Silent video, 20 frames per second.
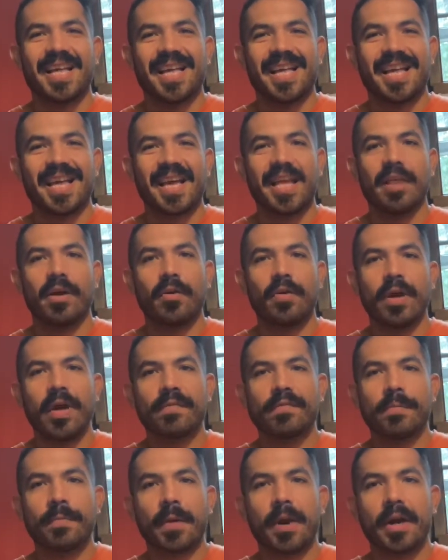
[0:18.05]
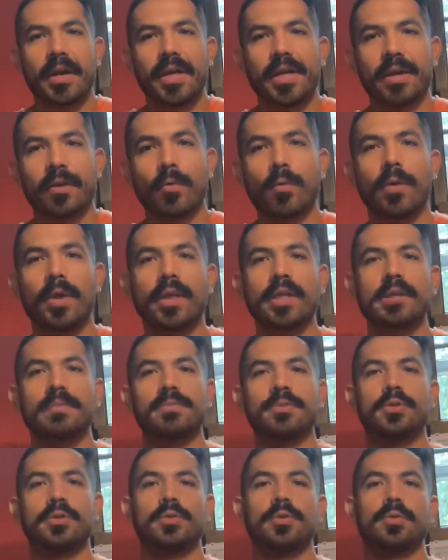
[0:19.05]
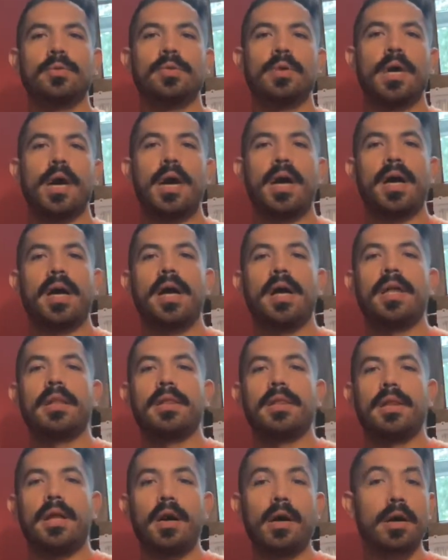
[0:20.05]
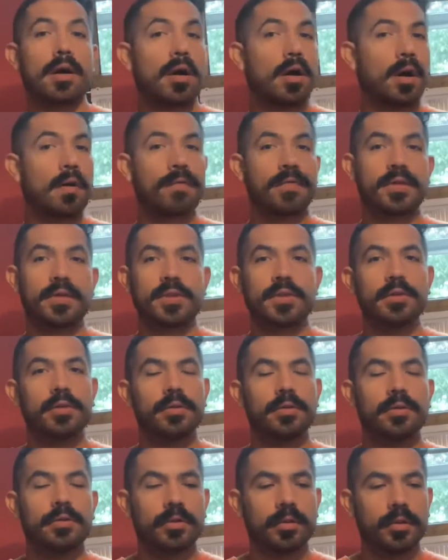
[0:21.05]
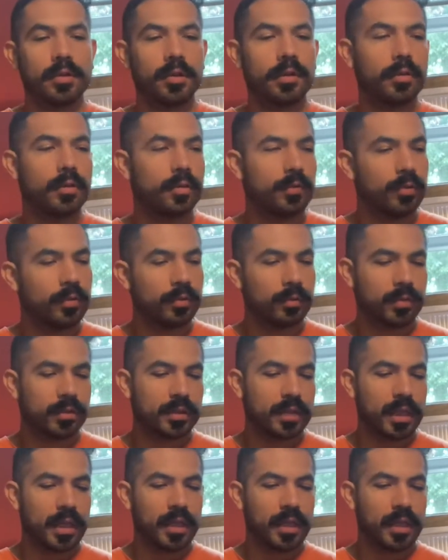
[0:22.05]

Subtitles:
Hello, everybody, and welcome to a long overdue new